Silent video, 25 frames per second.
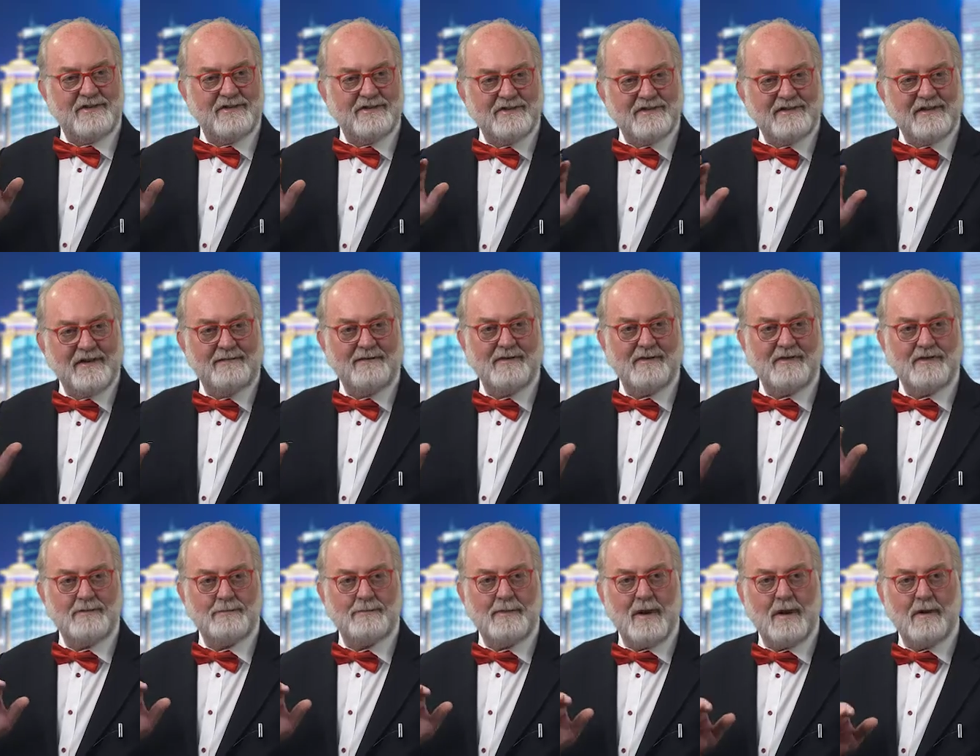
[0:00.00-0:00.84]

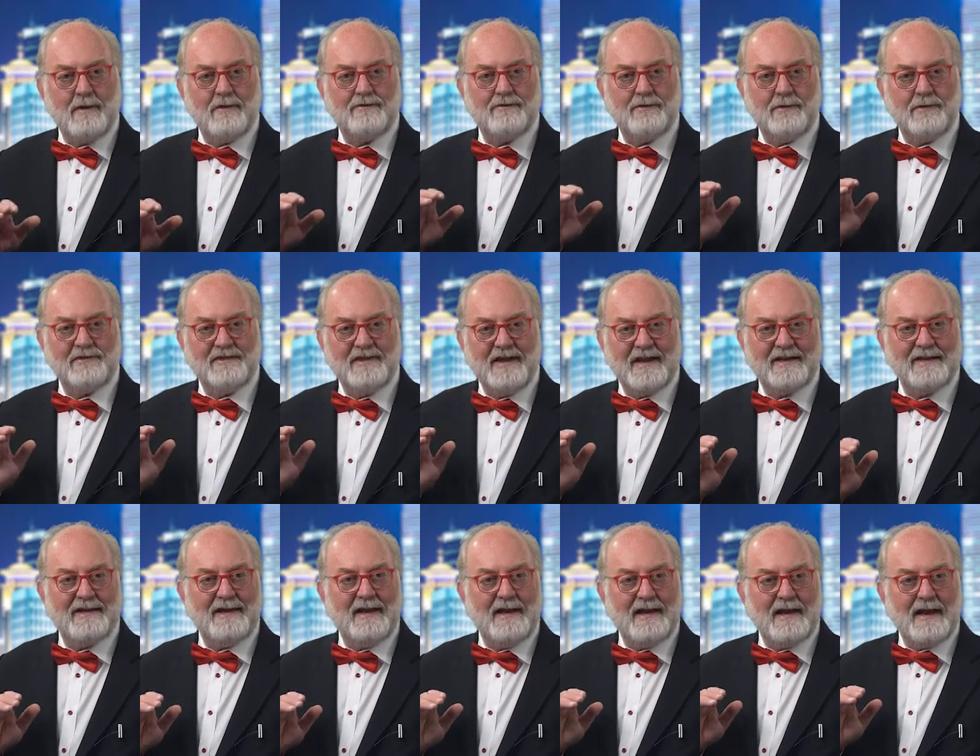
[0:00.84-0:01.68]
7th powerful
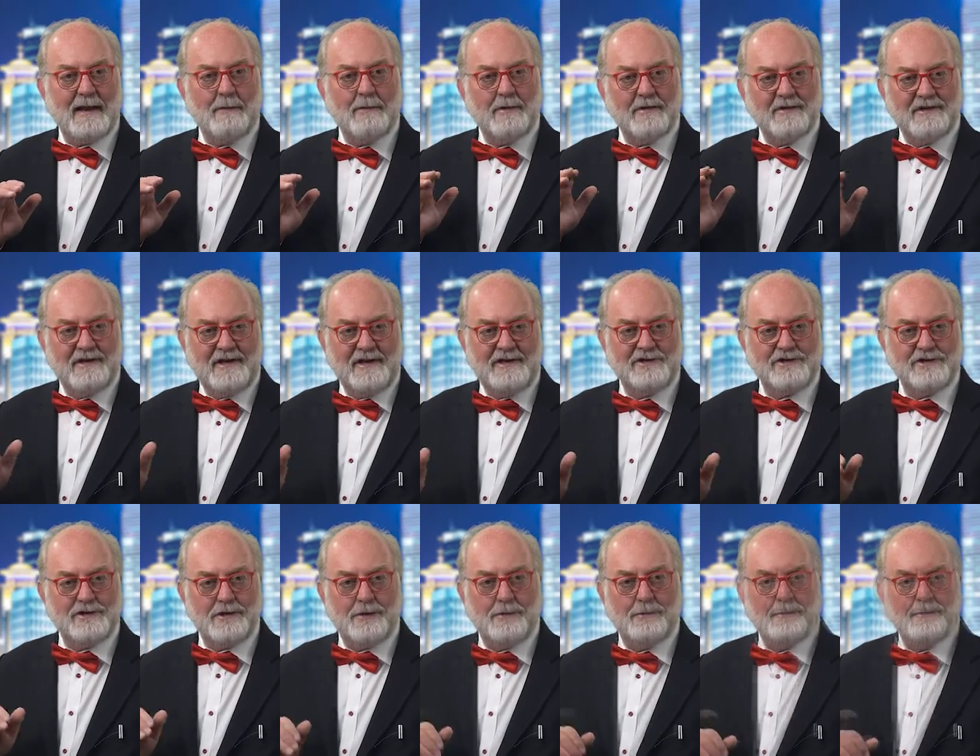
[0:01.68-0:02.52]
technique I will teach
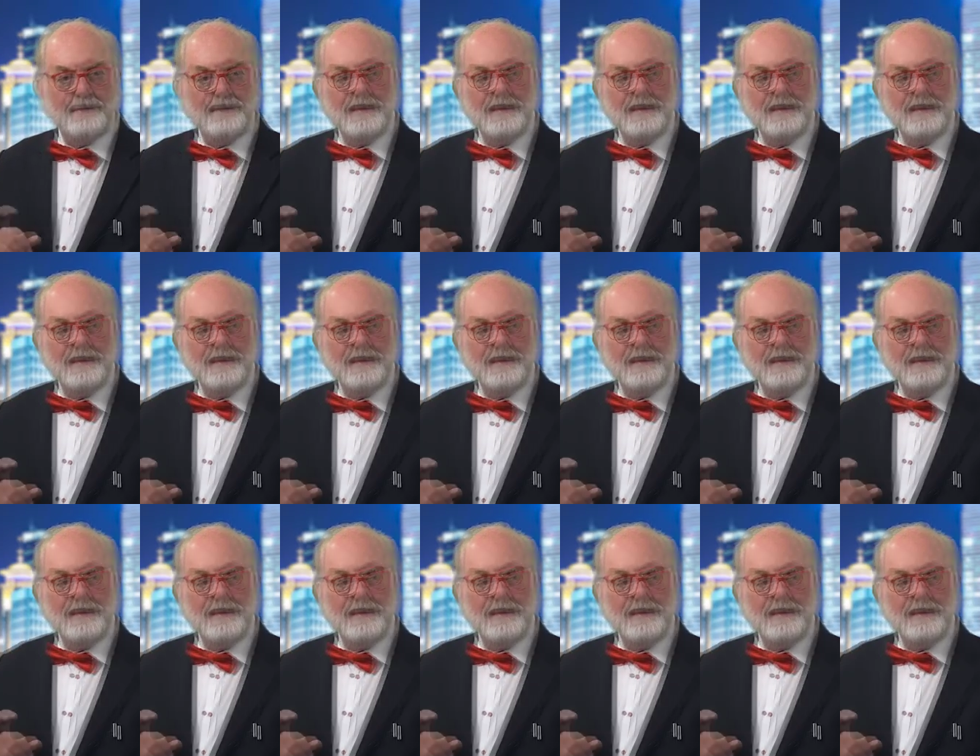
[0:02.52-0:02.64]
you.